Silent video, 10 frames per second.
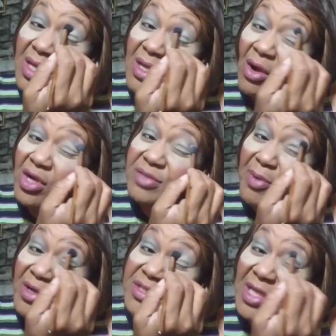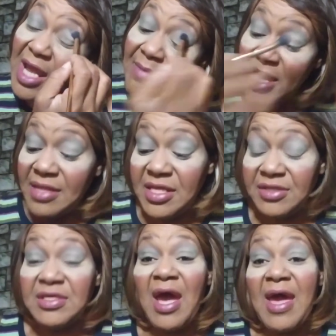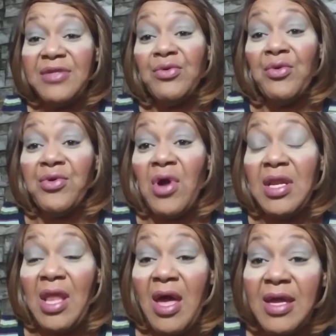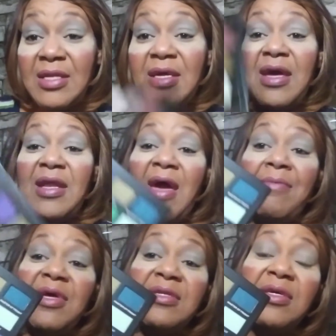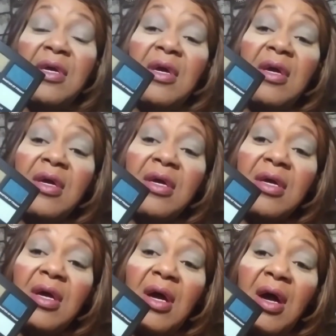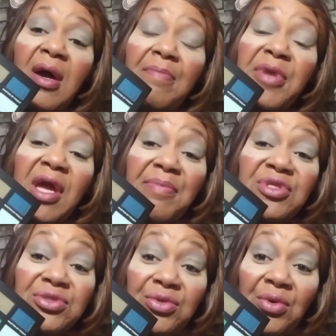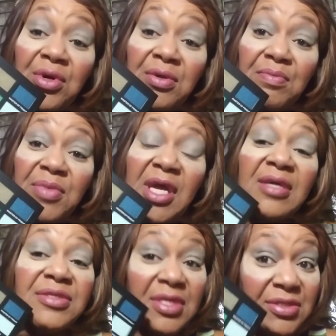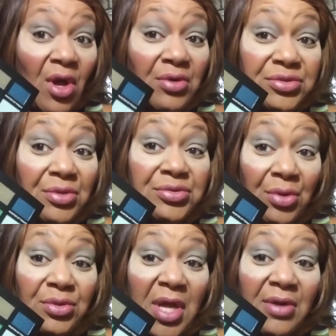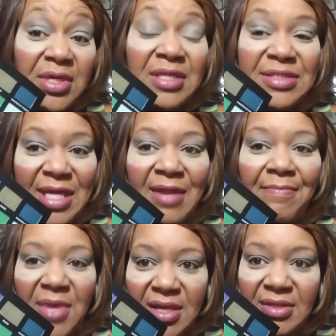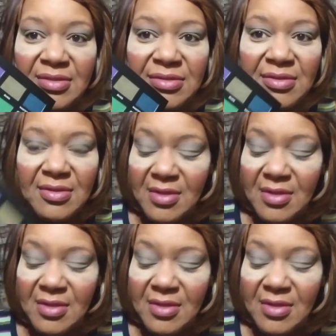Hocus Pocus collab. And this I had to order online and have it uh, pick up in store because this also sold out in 10 minutes